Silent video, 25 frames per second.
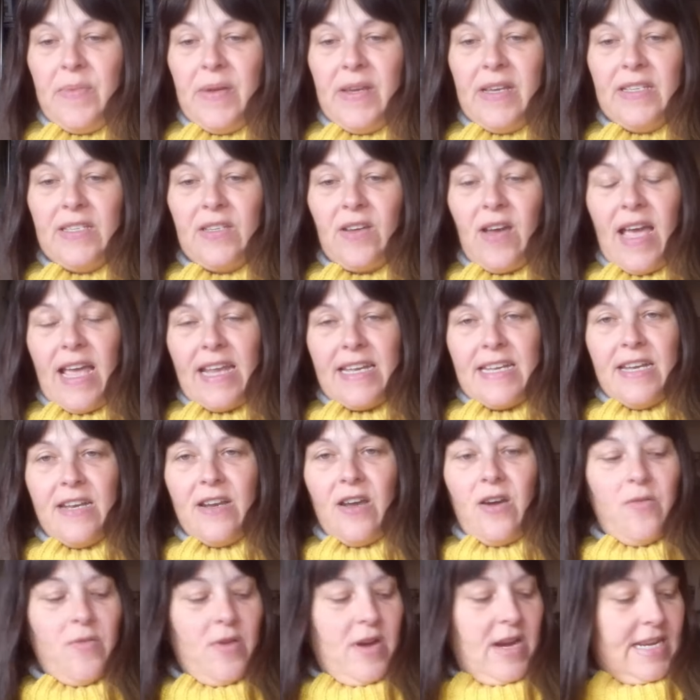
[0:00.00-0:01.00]
because I had
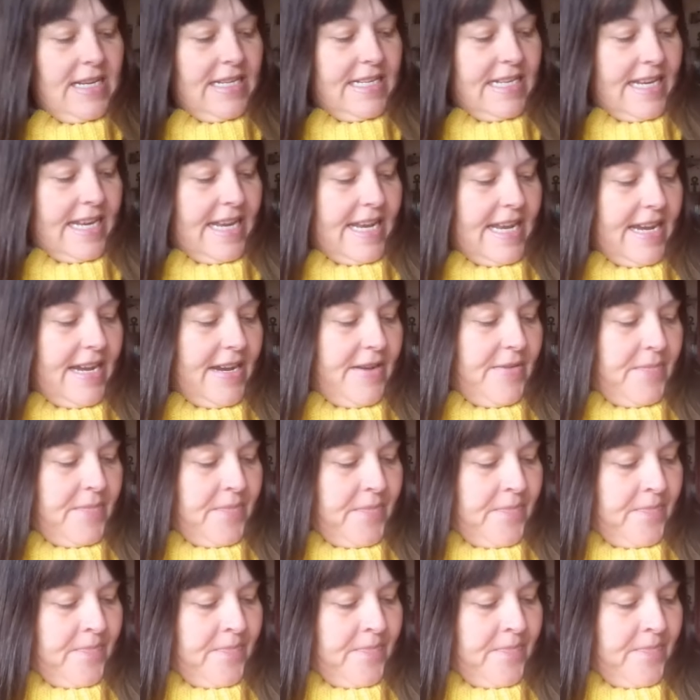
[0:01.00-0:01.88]
no idea